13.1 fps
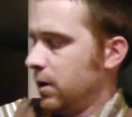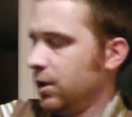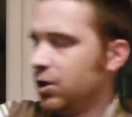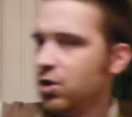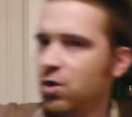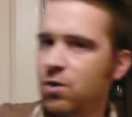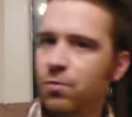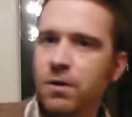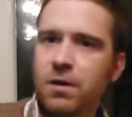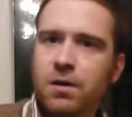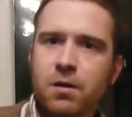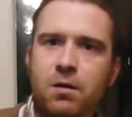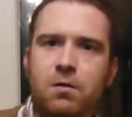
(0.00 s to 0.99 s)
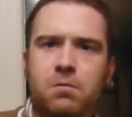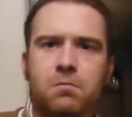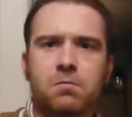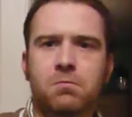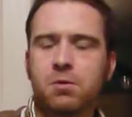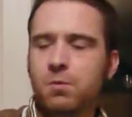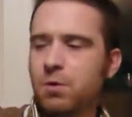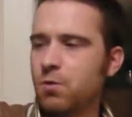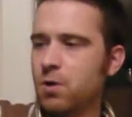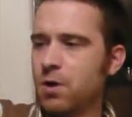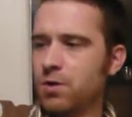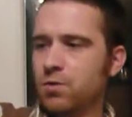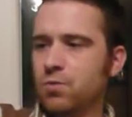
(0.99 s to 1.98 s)
let's start with something
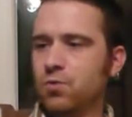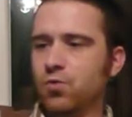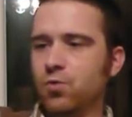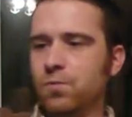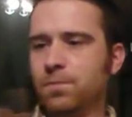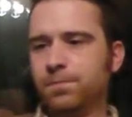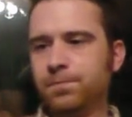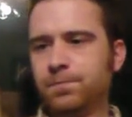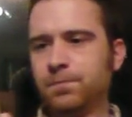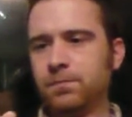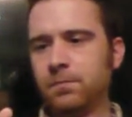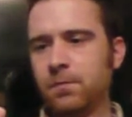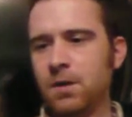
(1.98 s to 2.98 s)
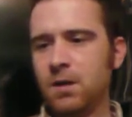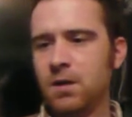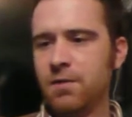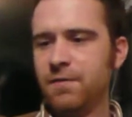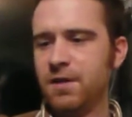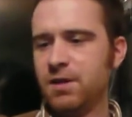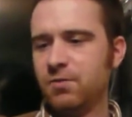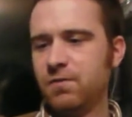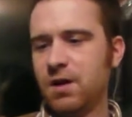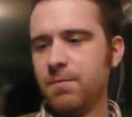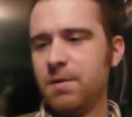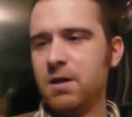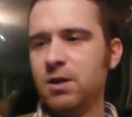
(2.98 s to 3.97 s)
quite unusual. Now, I've had this
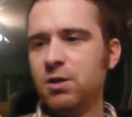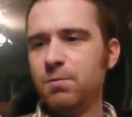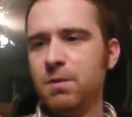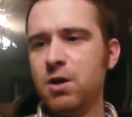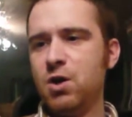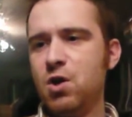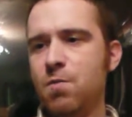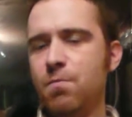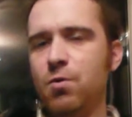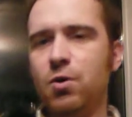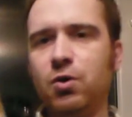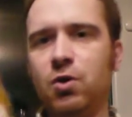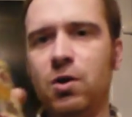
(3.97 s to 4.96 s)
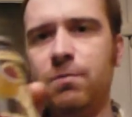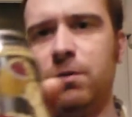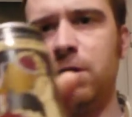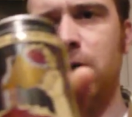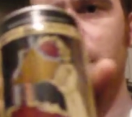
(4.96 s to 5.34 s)
recommended to me a number of times.